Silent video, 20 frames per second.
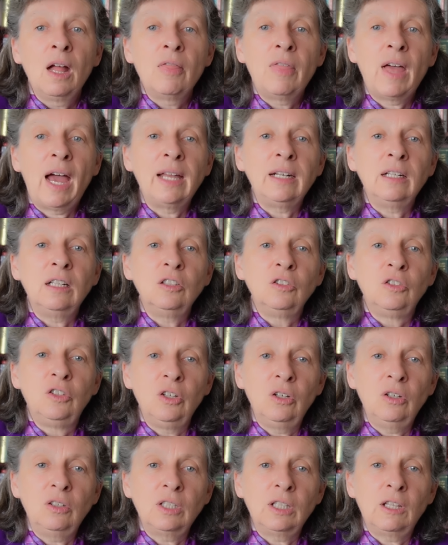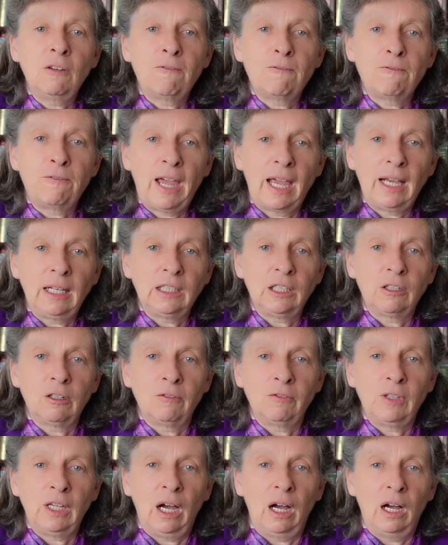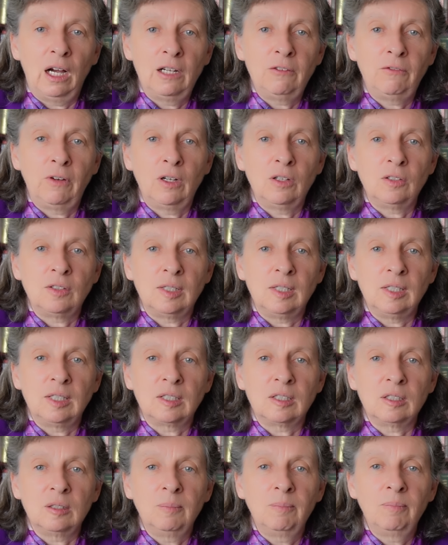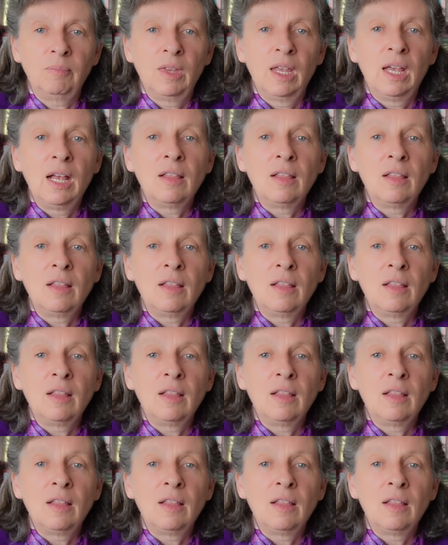that due to the failure of the iVote system,